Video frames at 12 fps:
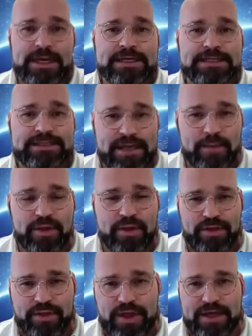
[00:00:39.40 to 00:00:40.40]
Some of
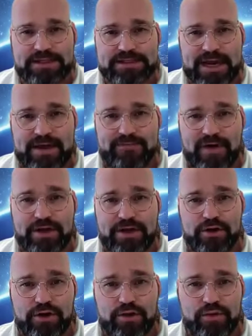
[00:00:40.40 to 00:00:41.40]
the things that I
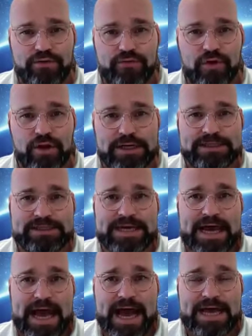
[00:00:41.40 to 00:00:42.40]
find are useful is
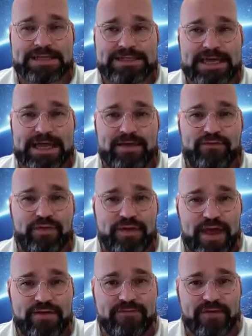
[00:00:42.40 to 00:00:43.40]
to ask if
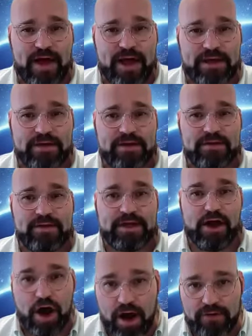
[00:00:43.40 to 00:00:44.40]
they find
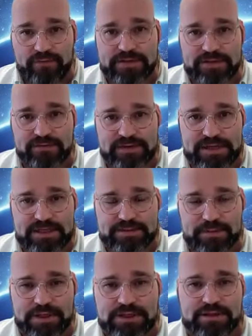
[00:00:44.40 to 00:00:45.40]
the Office of
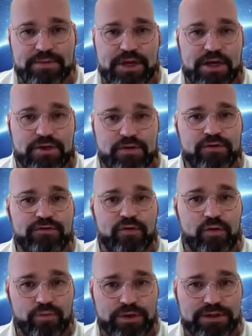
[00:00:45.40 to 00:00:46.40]
Assessment to be a
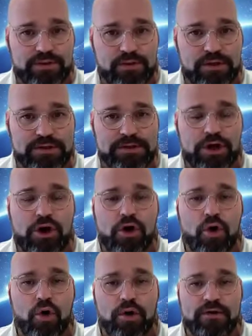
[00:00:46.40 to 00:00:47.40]
useful resource,
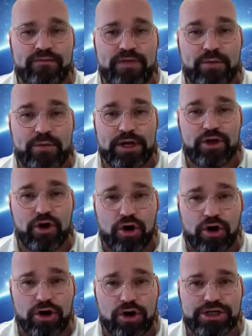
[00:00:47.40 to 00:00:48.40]
or if they would
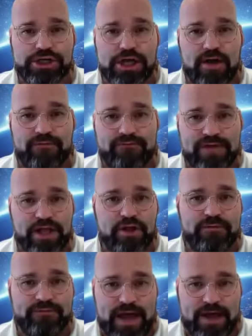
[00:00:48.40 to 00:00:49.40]
encourage a
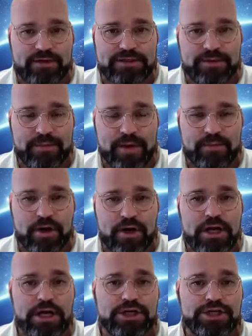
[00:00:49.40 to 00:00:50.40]
fellow faculty
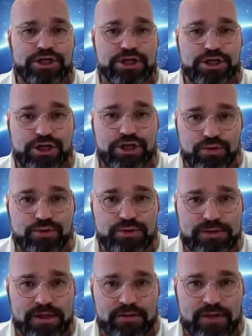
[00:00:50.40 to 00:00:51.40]
member to
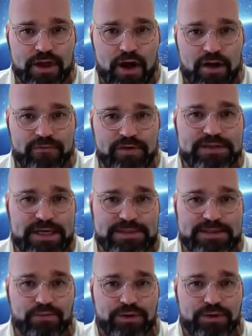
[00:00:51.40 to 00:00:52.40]
use the office
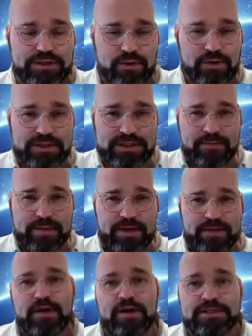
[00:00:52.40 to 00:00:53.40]
as a resource to
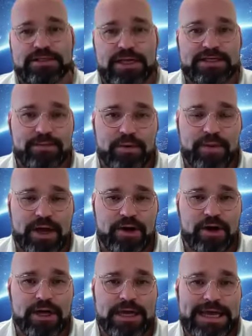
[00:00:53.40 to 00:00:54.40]
make their assessment
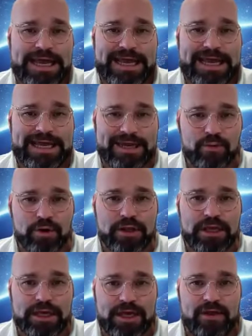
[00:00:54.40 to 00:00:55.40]
better. It can
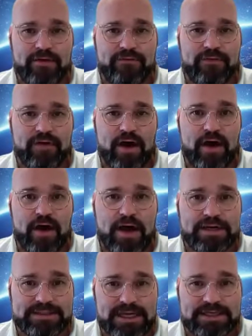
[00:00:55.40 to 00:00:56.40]
really give
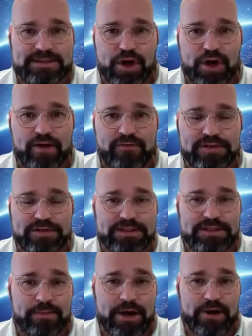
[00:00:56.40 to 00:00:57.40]
assessment
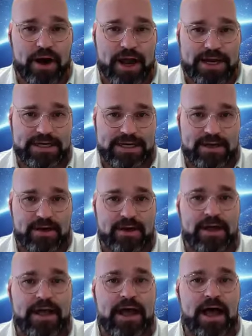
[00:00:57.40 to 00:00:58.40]
offices a better
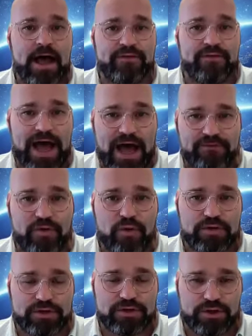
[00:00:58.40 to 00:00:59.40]
idea of how
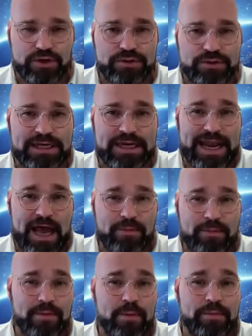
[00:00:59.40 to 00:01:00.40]
folks are using and how
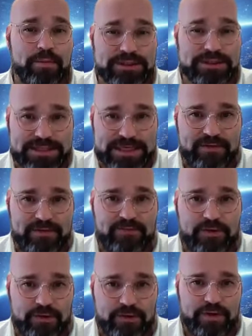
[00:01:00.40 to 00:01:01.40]
people
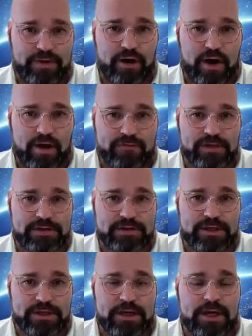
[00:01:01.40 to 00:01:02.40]
perceive their
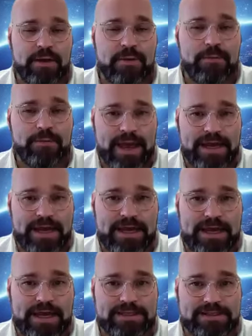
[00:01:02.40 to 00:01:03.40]
office. Many
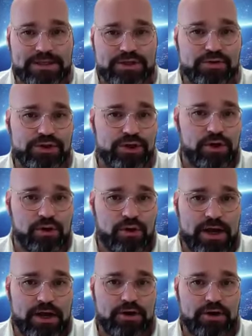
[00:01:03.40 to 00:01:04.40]
institutional
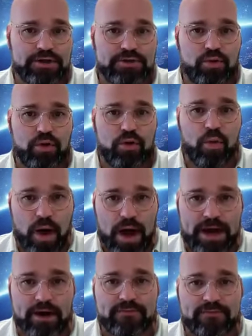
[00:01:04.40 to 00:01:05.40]
accreditors
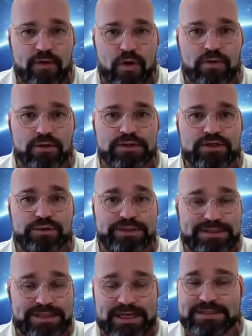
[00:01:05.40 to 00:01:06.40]
require folks to
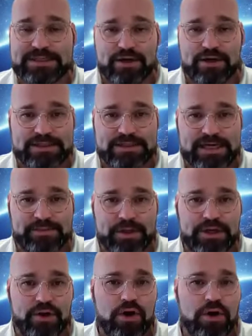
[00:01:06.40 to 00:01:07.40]
assess their
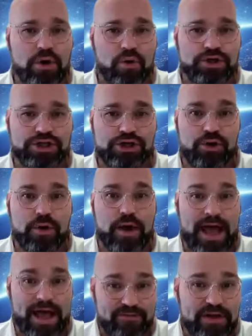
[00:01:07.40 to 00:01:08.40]
assessment or
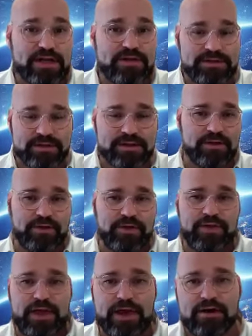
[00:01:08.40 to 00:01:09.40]
show evidence
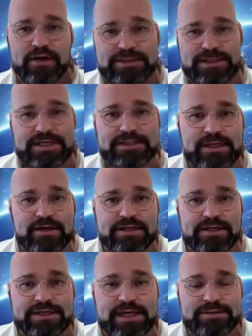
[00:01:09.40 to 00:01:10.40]
that they are assessing their
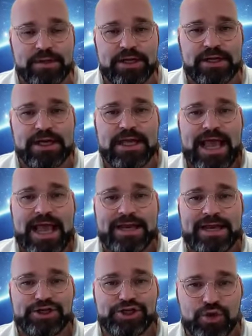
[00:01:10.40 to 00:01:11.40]
assessment,
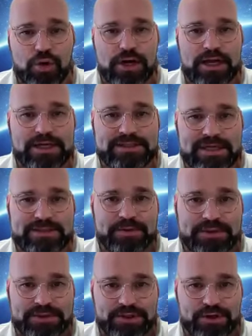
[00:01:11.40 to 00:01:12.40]
and a short
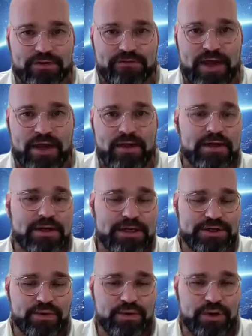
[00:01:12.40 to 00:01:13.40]
assessment survey
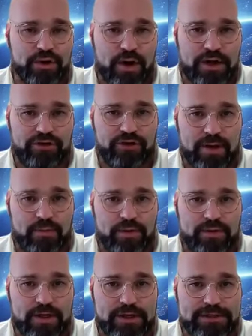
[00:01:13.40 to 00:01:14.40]
can do a great job
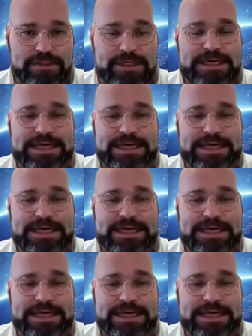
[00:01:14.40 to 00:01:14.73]
with this.